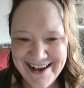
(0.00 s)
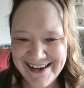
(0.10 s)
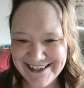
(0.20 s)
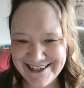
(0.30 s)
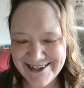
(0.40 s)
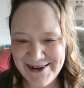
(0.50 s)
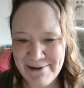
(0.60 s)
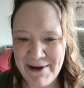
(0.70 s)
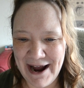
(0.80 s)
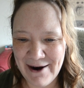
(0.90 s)
into
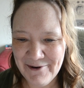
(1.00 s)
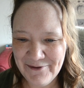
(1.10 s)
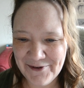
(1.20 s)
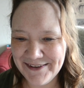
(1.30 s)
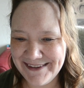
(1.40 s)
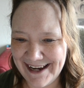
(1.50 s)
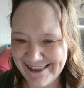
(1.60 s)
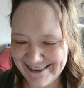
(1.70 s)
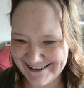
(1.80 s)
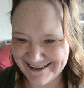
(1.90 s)
a powerful
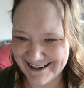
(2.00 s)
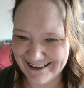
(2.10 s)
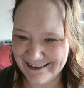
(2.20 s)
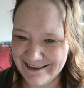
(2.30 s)
Death Sith,